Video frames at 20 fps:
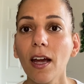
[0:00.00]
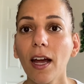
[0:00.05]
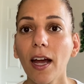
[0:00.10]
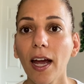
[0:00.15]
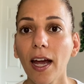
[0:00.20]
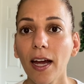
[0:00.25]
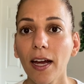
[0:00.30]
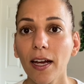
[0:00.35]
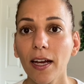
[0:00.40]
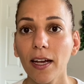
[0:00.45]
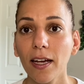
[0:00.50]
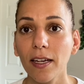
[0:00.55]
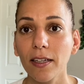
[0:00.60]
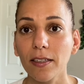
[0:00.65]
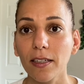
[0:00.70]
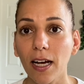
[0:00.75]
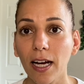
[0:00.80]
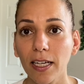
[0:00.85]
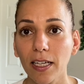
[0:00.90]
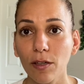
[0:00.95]
And
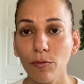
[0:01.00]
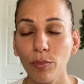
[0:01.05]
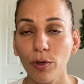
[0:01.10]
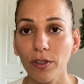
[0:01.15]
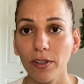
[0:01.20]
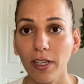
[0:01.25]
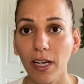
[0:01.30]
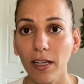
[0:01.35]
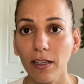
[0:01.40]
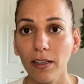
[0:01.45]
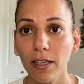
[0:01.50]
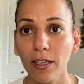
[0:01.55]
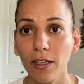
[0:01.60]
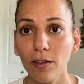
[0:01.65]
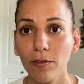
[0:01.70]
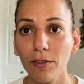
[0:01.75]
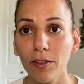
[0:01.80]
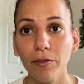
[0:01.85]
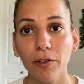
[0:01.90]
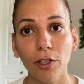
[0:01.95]
I can put that link
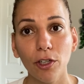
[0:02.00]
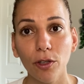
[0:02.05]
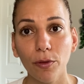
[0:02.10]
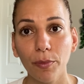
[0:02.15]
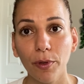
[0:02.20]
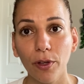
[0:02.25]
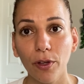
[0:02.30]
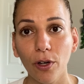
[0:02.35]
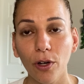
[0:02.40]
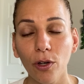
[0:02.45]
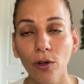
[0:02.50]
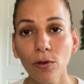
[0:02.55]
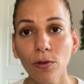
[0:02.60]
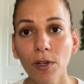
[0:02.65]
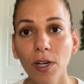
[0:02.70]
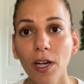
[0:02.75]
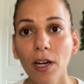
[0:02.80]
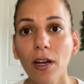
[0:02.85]
of the video below.